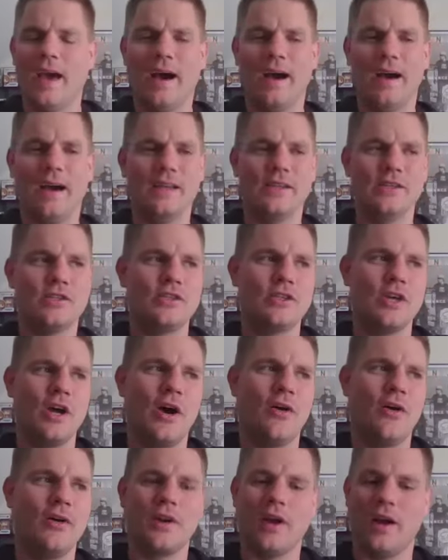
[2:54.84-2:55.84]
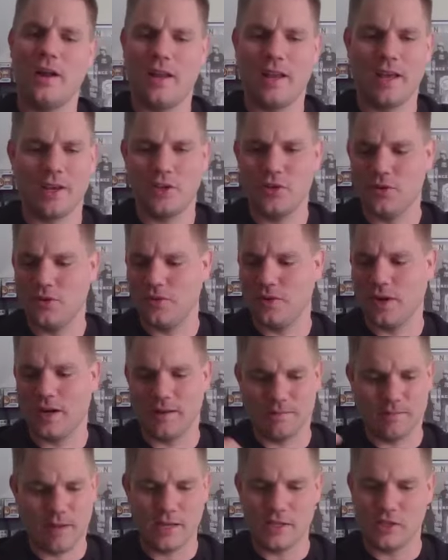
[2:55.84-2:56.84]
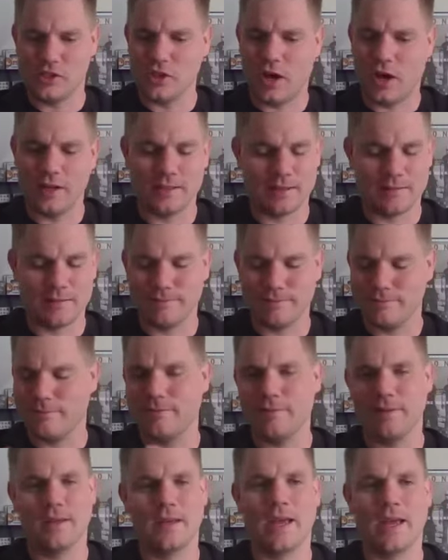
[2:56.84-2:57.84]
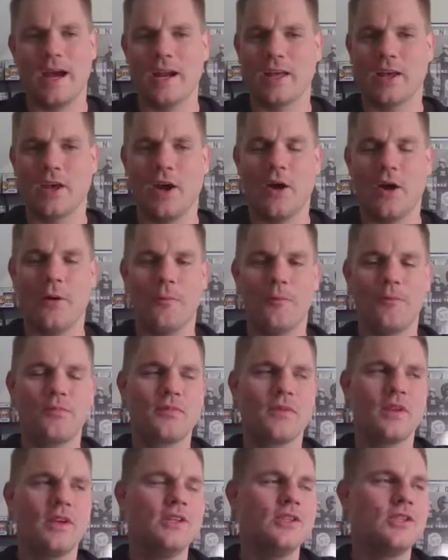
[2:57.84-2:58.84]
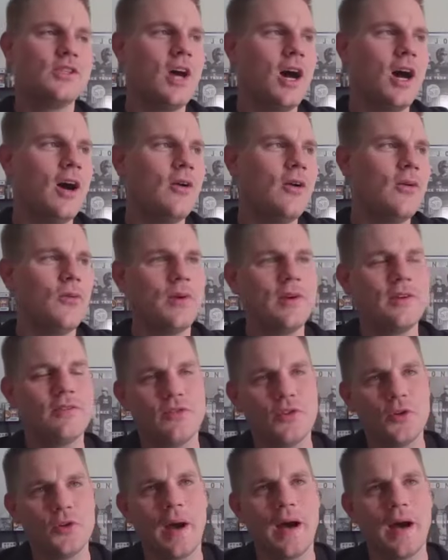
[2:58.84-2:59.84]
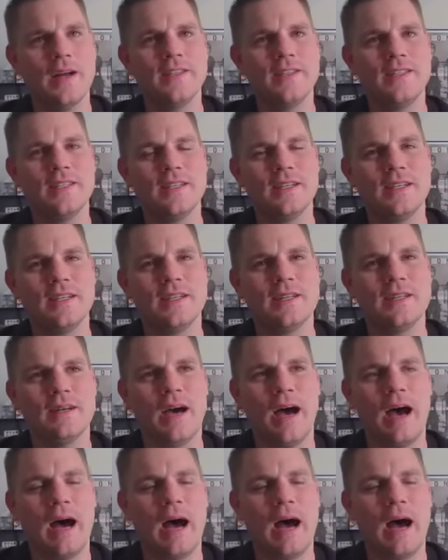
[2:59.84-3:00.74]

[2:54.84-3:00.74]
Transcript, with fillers: Yeah. And so, you know, like you, I, I saw, I said, gotta go. So we flew out to